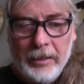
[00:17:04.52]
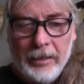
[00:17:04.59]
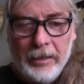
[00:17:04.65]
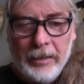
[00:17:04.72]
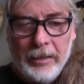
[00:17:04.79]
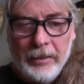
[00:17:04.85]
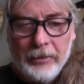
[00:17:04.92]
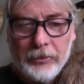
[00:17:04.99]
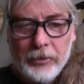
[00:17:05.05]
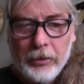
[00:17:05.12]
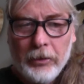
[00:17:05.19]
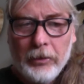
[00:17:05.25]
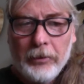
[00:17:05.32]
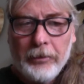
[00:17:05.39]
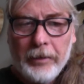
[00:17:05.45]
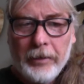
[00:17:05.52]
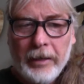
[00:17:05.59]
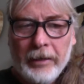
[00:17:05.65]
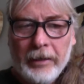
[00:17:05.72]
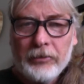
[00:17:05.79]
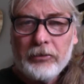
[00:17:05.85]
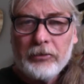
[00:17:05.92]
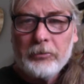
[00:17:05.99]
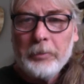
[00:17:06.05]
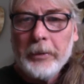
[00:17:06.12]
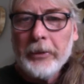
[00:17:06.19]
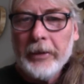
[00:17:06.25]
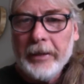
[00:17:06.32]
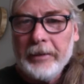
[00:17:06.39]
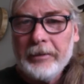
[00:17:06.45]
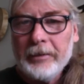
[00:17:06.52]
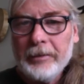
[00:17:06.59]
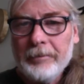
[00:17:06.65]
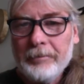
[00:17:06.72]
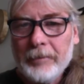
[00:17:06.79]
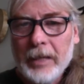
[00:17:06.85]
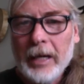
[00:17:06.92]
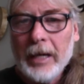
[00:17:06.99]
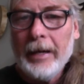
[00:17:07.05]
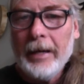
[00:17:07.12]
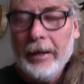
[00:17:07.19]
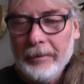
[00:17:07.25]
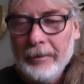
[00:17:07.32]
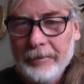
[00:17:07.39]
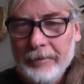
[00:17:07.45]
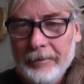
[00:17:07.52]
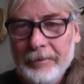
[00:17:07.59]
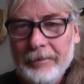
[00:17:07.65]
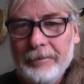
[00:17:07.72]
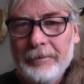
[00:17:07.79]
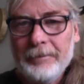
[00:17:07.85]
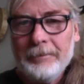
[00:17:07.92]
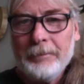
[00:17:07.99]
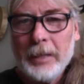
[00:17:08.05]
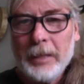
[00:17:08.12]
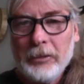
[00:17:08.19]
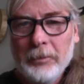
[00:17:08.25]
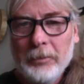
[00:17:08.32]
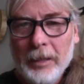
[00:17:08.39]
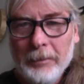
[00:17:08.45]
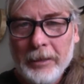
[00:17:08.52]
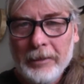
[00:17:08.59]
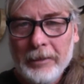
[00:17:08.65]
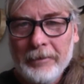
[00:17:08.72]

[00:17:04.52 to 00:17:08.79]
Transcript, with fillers: And there's Earth as spirit, Gaia, Pachamama,